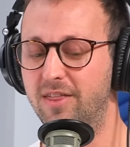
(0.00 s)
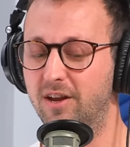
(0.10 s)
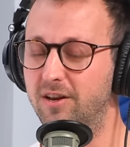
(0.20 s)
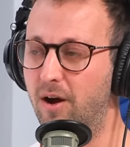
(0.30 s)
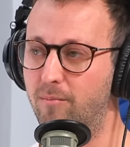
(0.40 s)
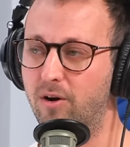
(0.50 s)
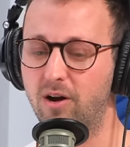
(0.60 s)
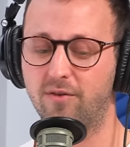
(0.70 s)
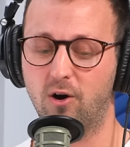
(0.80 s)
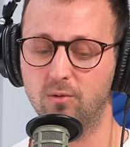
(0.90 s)
the number
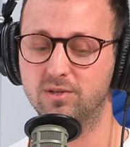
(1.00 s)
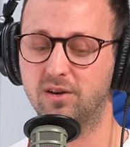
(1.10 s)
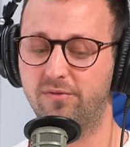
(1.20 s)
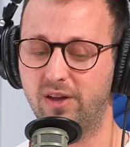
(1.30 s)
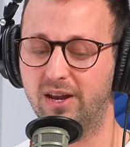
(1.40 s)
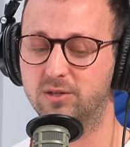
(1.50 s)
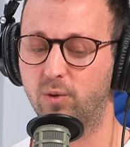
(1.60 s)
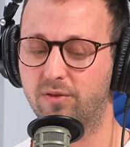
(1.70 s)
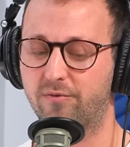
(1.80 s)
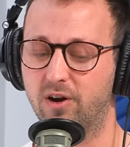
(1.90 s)
of homes in Phoenix
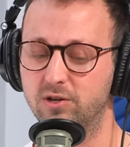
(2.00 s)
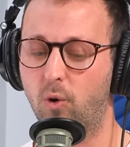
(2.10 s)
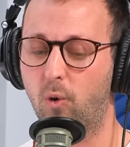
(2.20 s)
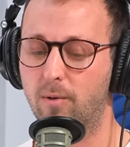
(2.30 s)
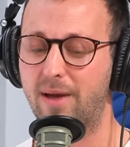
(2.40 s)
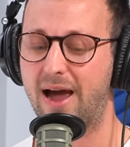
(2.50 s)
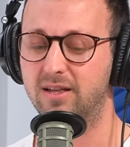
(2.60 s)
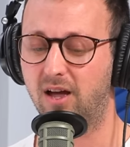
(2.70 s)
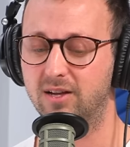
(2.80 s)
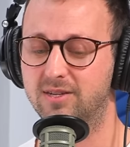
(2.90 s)
with front or back
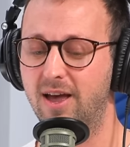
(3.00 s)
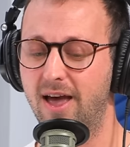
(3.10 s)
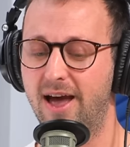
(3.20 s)
lawns